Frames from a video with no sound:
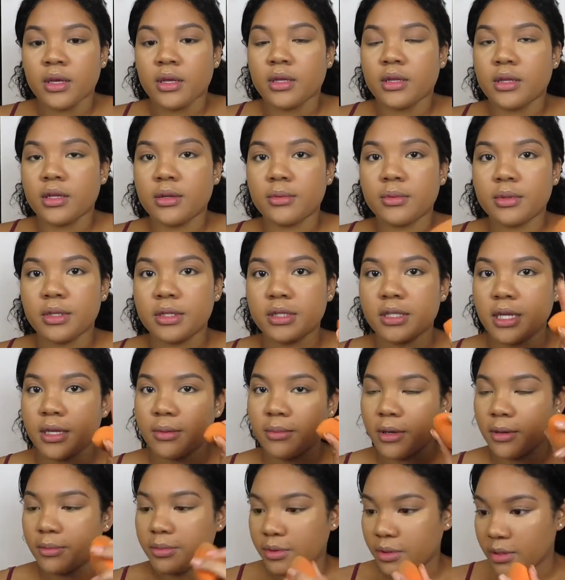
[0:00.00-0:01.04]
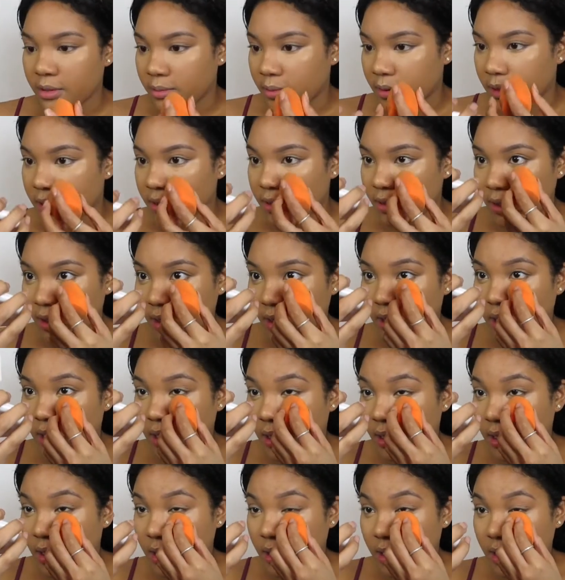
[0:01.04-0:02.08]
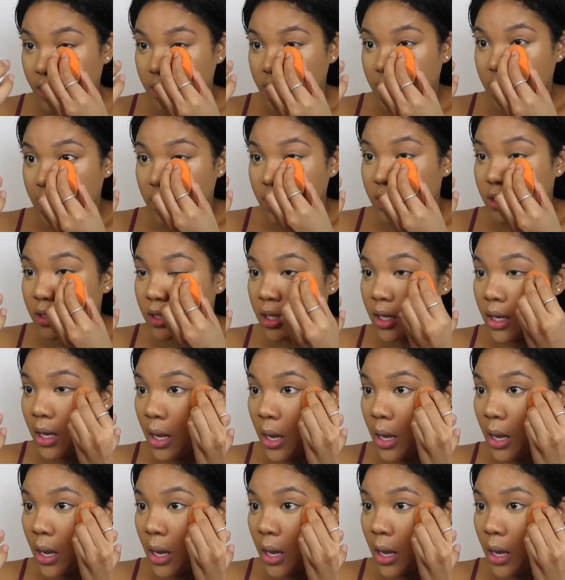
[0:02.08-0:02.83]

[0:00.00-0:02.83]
Then I'm gonna take my beauty blender again and just